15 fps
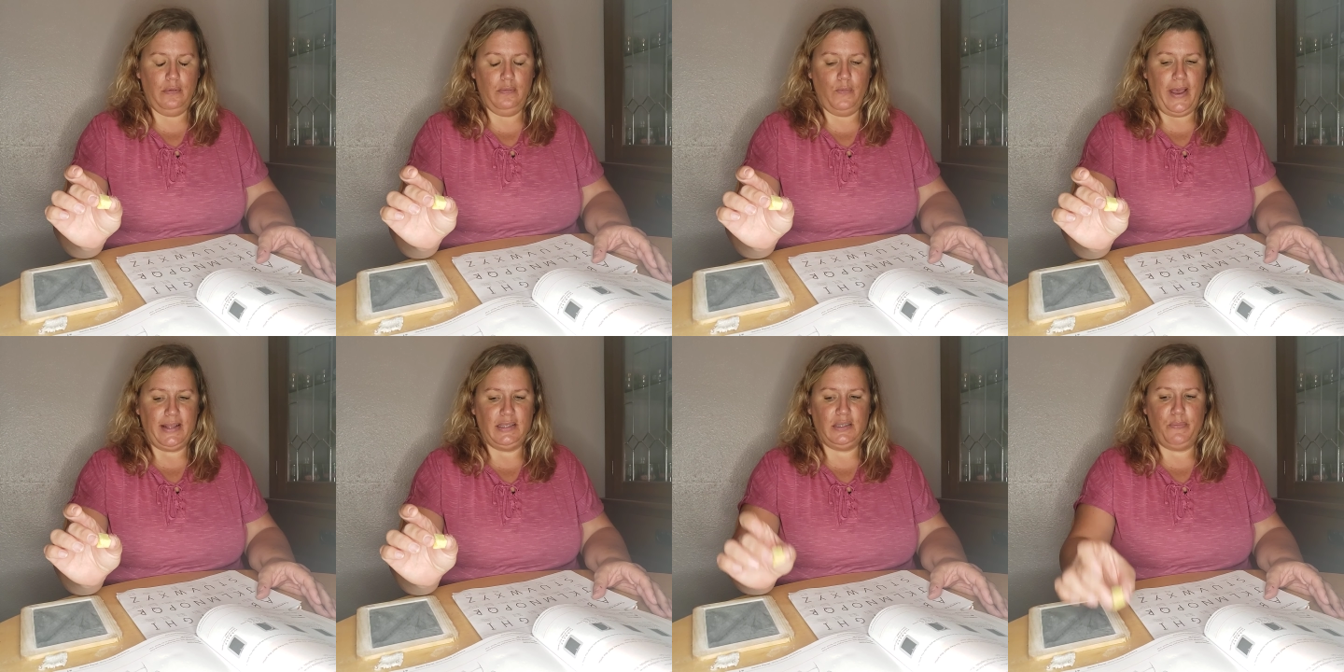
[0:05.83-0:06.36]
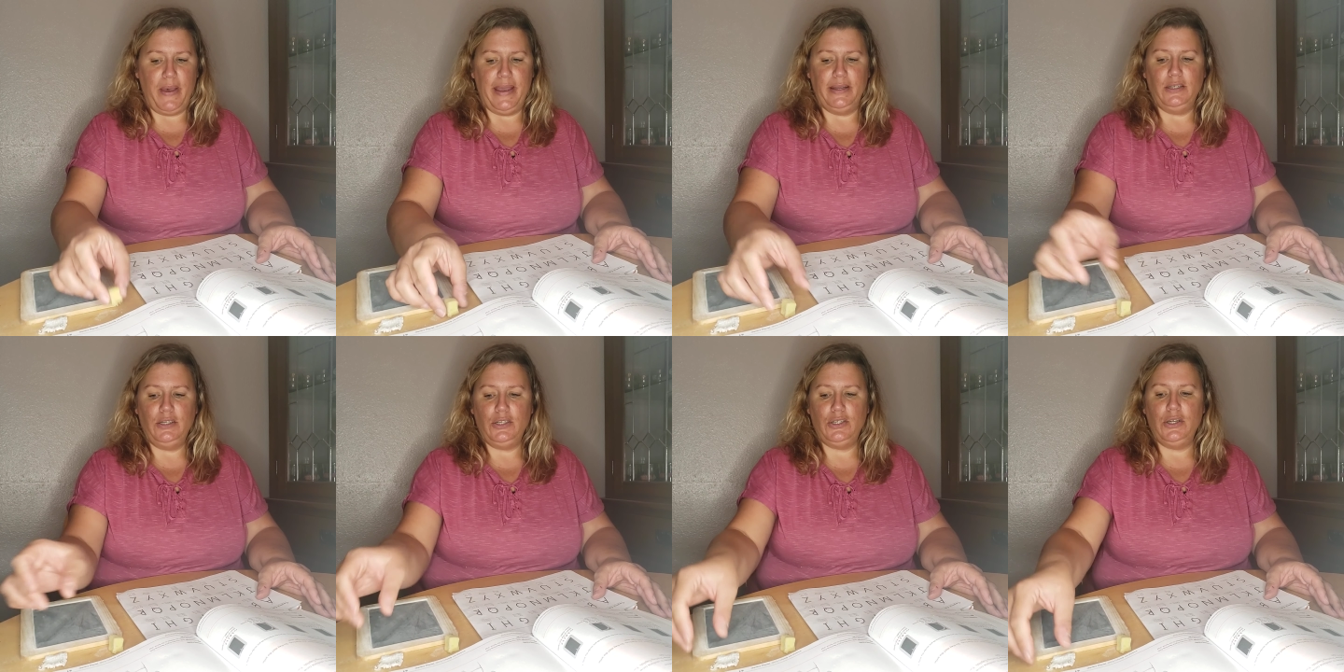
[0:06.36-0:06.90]
wet
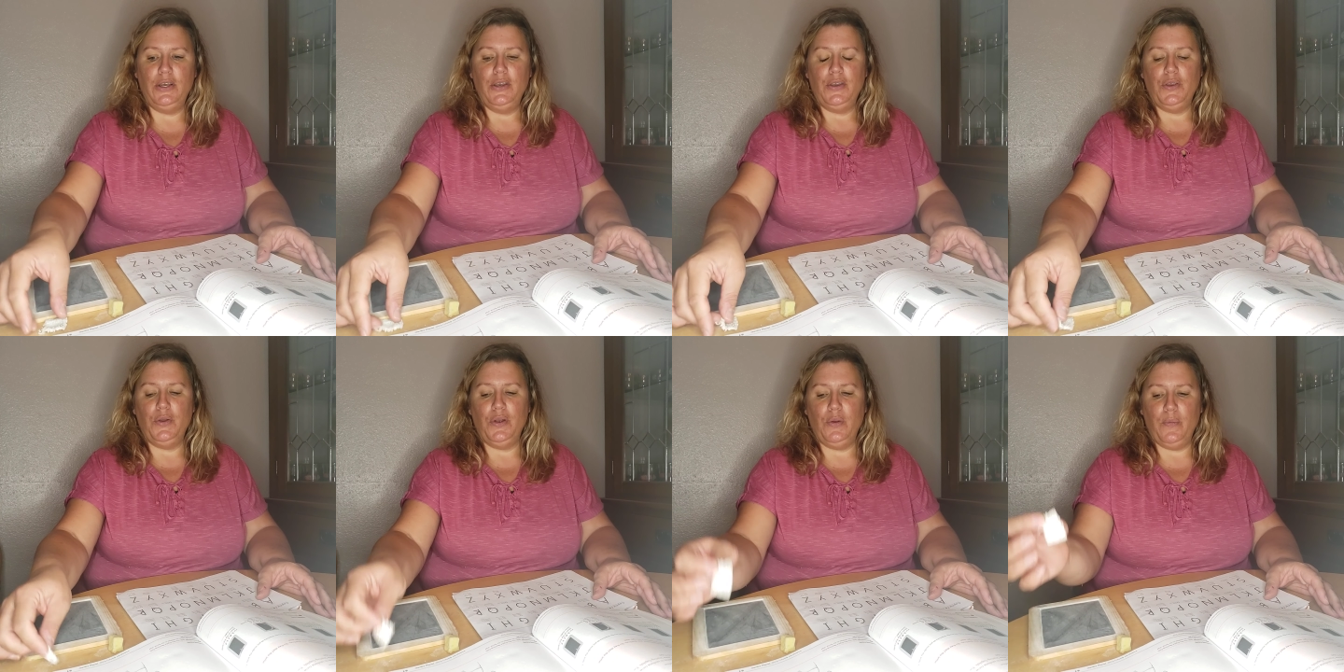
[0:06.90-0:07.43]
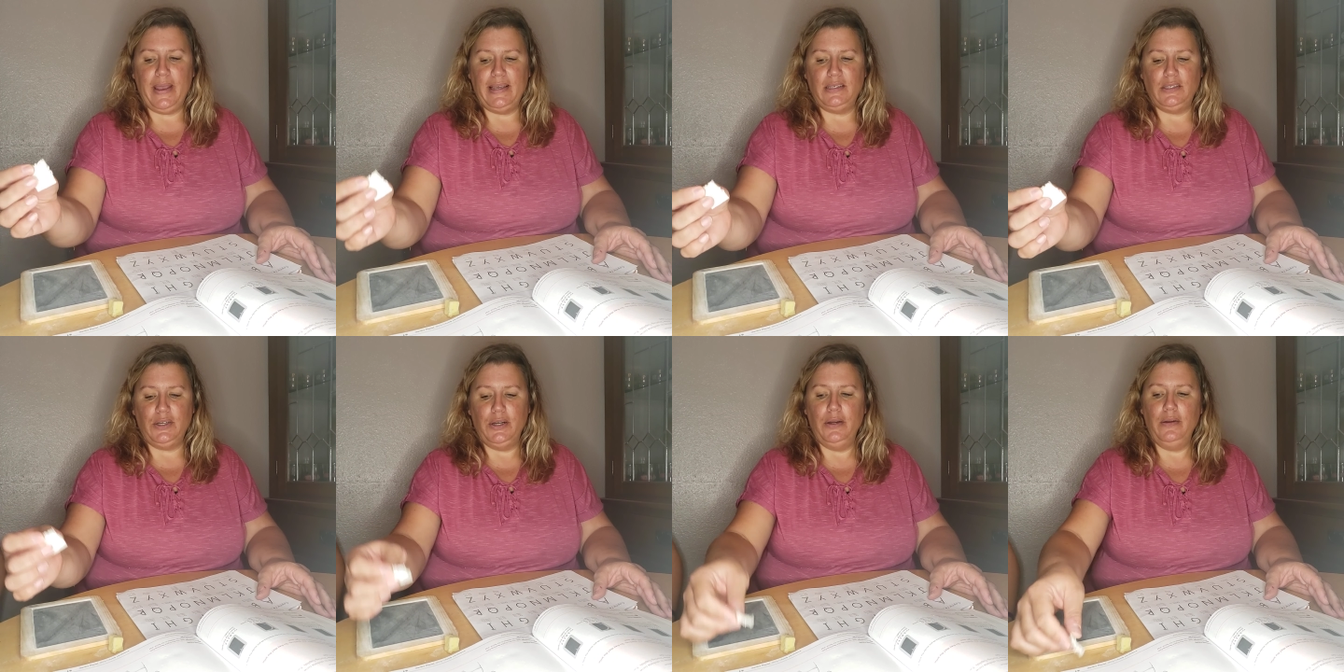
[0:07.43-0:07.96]
sponge, your
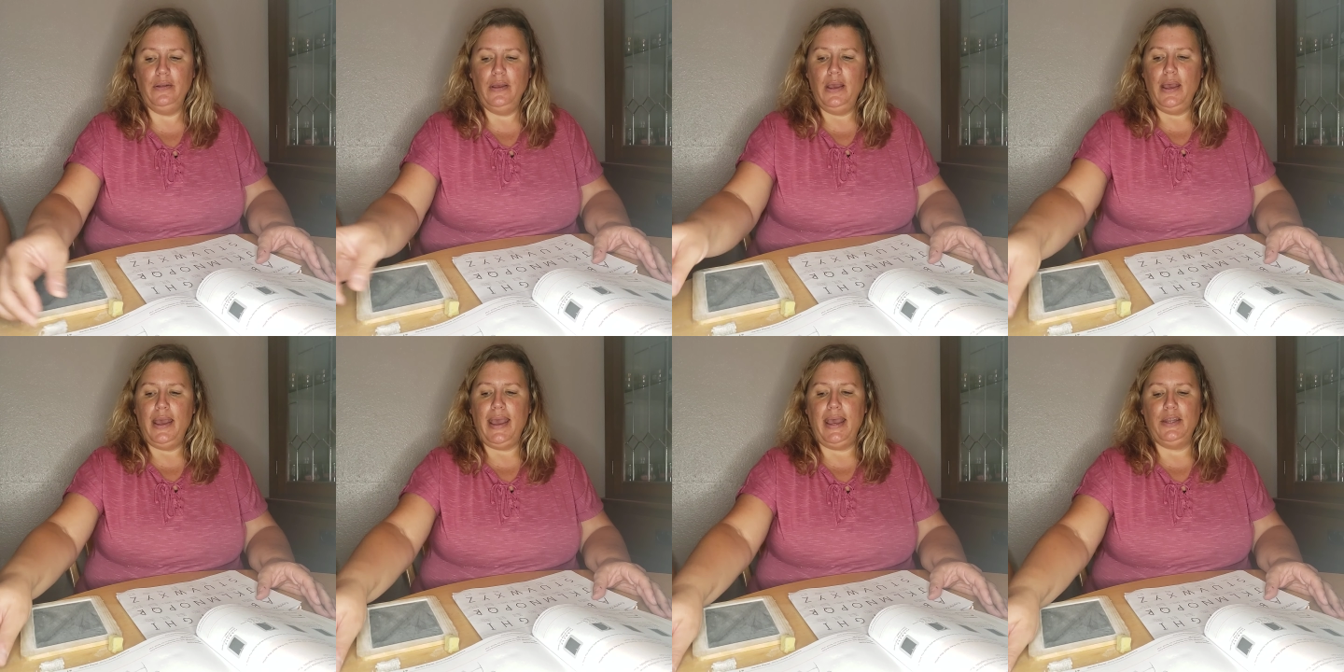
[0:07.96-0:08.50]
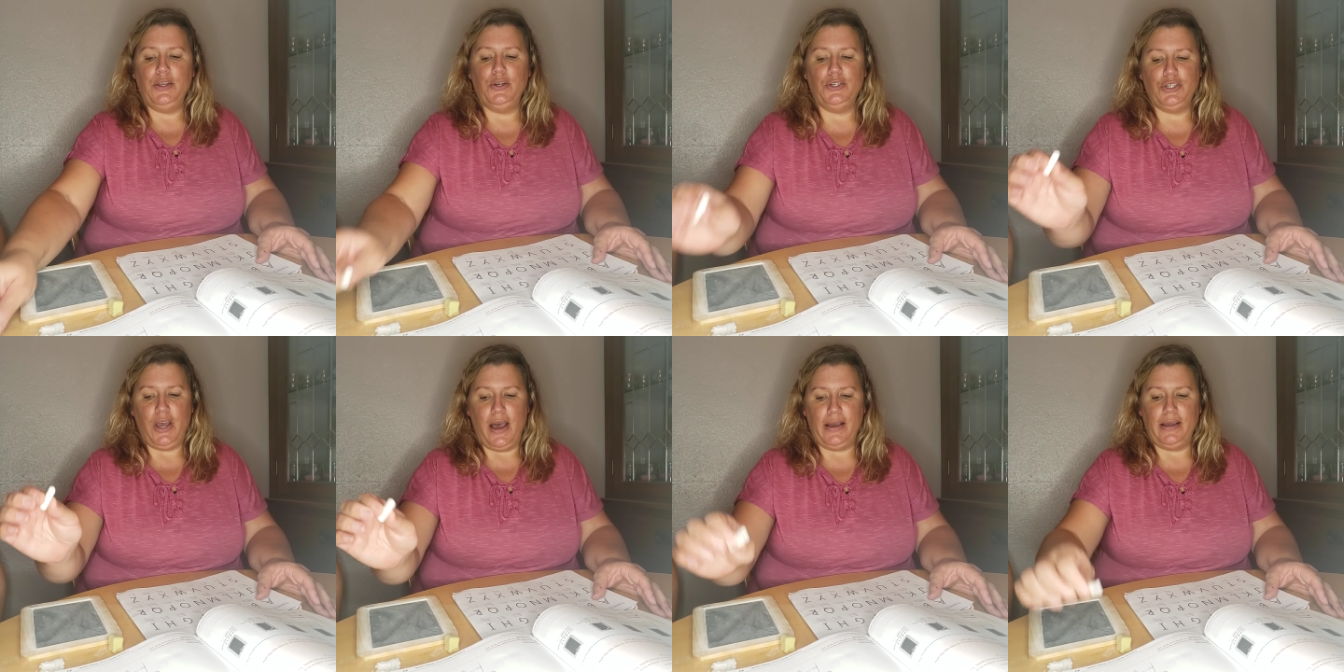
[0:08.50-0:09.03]
eraser, and your
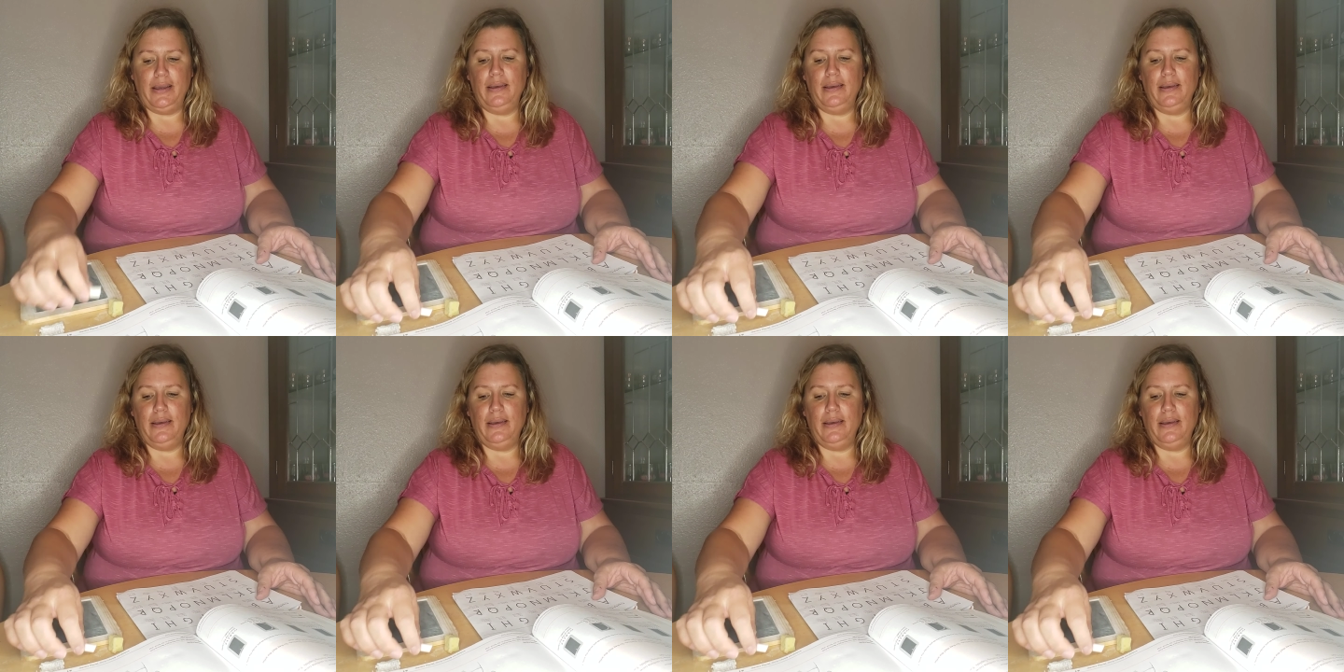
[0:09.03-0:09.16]
chalk.